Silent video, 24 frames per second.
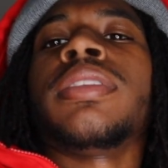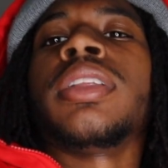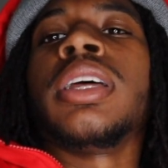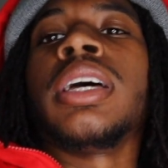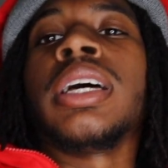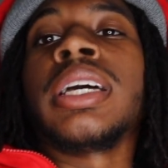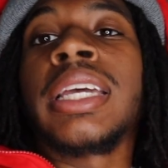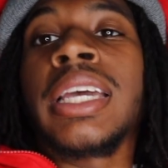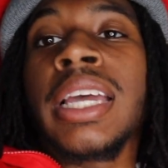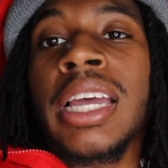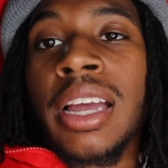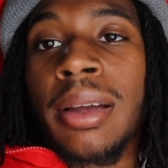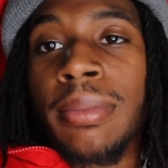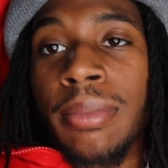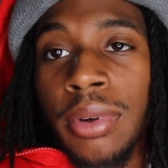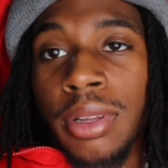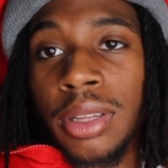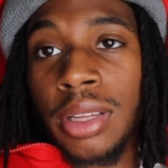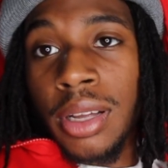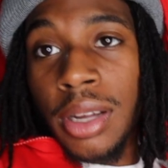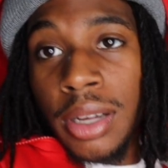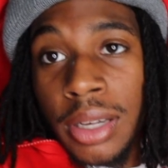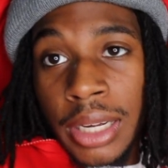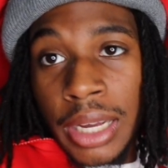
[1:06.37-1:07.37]
a little camera. A
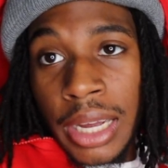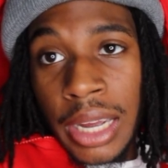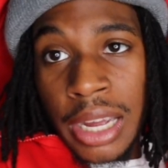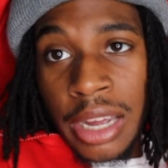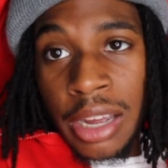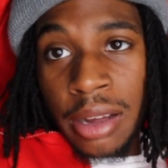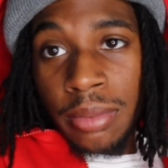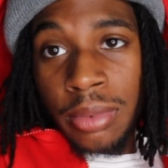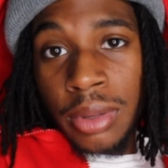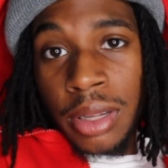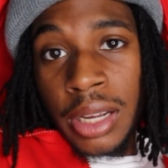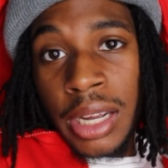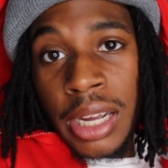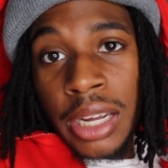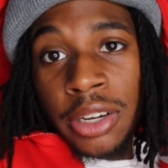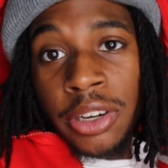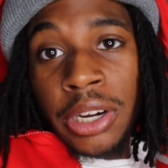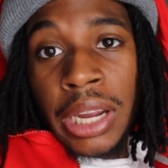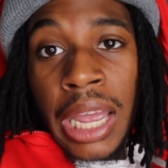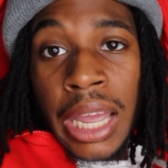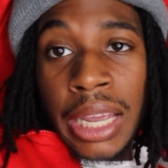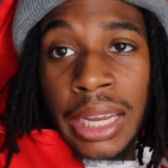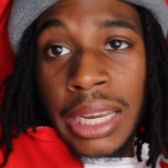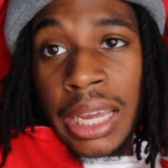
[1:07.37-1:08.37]
little Canon
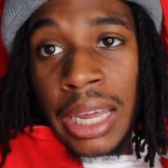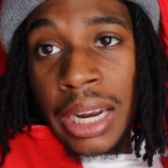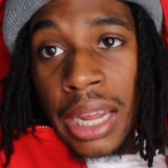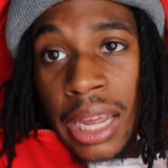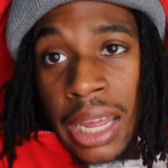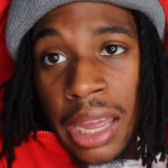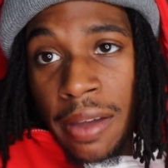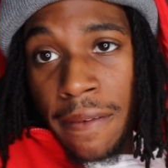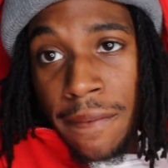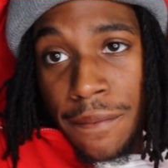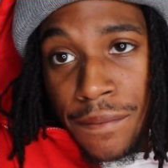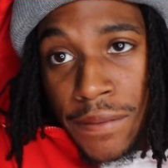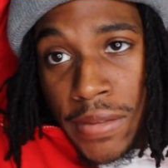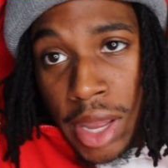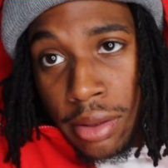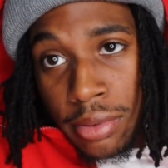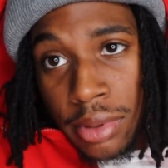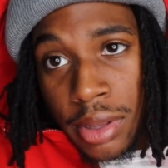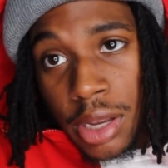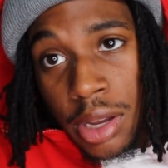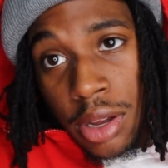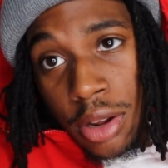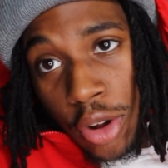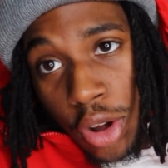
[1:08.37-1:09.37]
M50.
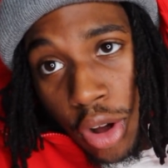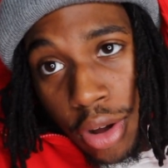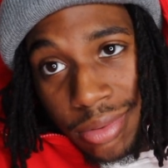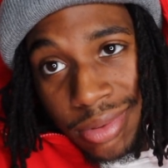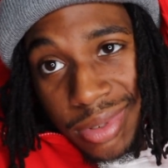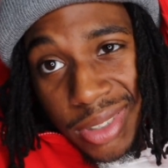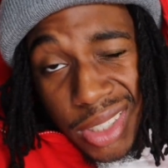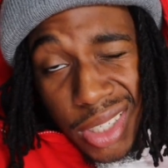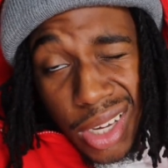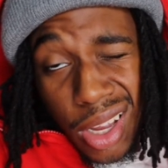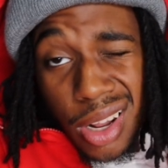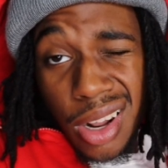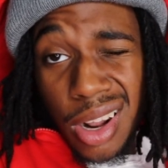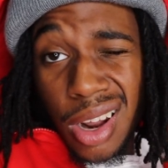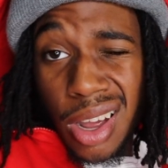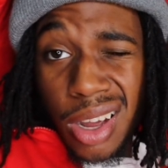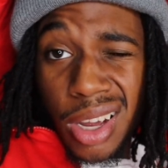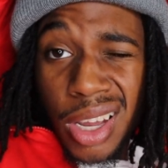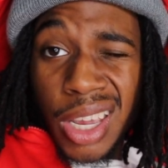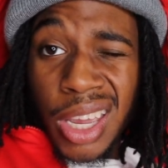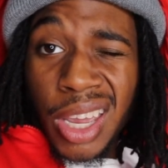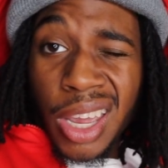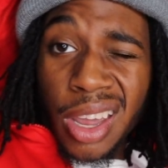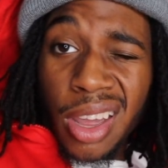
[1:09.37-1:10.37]
You know what I'm saying? A
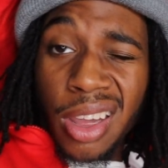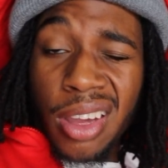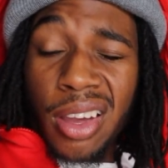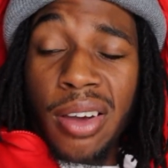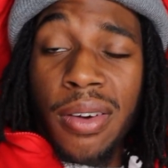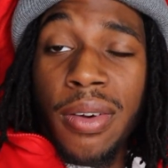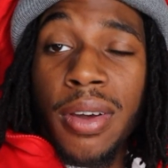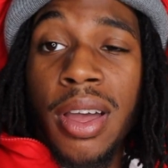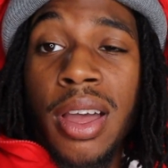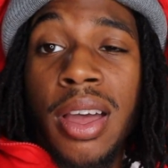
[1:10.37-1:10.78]
little cam.